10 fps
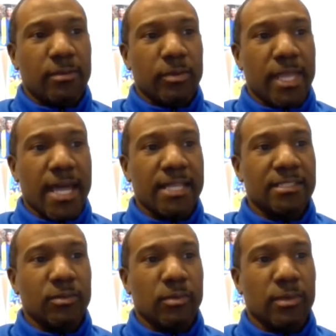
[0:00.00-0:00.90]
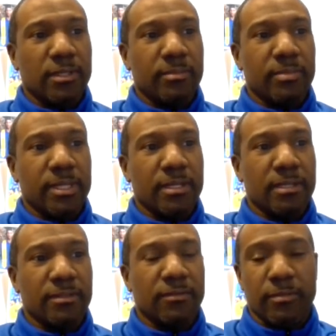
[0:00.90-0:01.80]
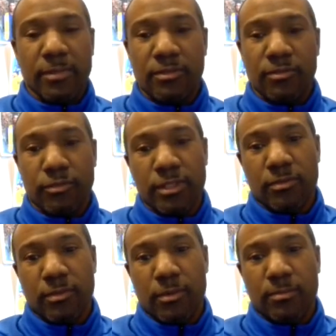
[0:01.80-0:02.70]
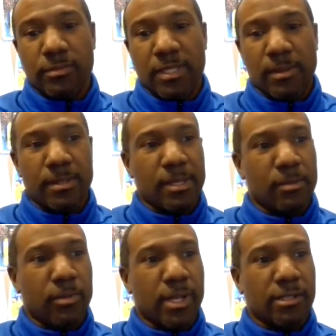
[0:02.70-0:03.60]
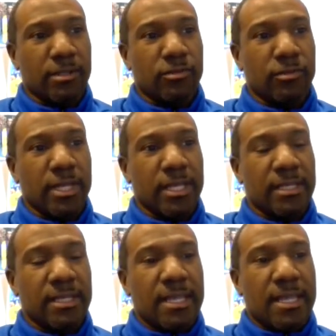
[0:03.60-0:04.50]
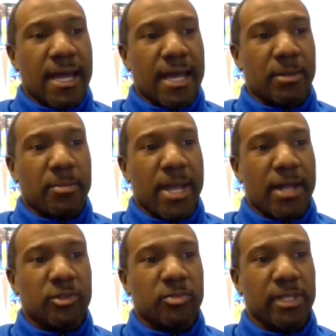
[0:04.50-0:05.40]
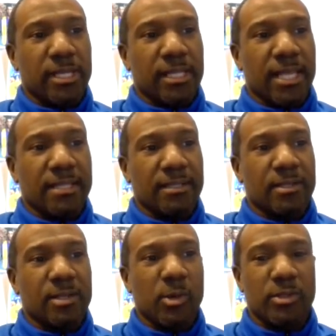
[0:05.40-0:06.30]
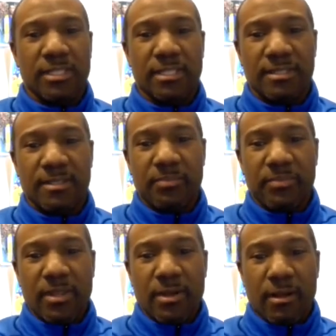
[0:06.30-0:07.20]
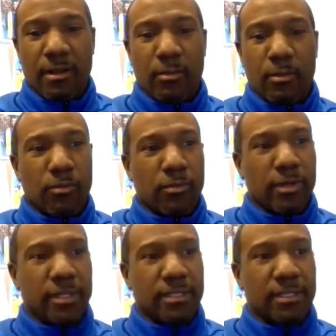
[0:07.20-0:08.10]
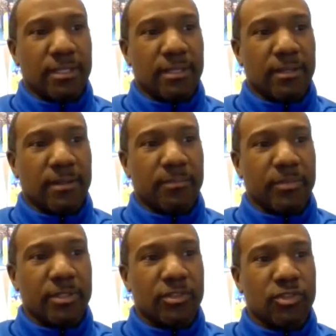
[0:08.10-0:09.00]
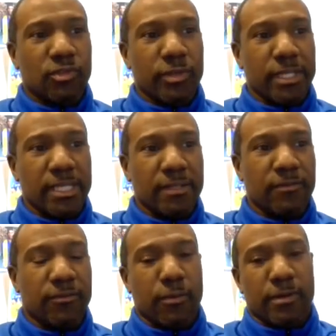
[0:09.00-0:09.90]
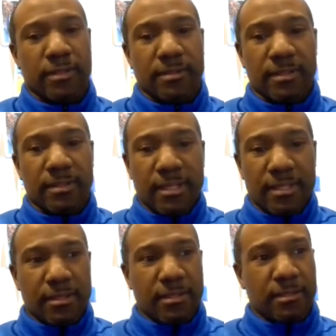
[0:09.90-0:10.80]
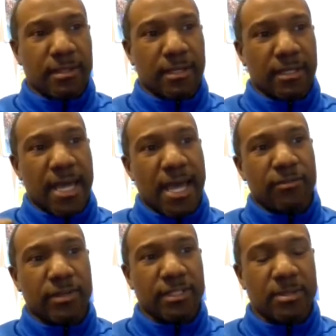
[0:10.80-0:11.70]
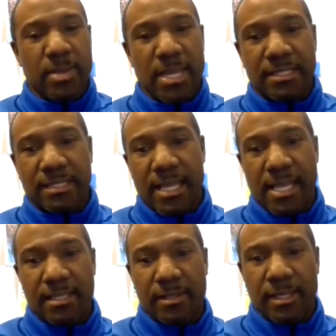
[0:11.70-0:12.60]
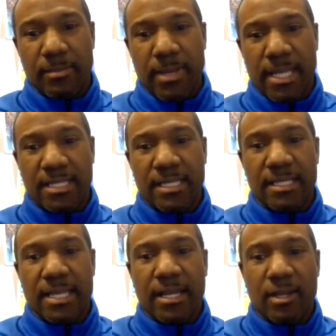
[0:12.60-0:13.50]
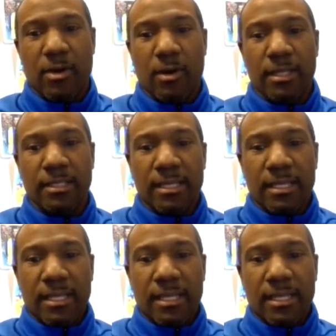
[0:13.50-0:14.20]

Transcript: We actually won it because of a missed free throw. They they ran a great out of bounds play. A lot of coaches uh, will run a, um, a screen for their uh, guy running the baseline, and, and my kid got caught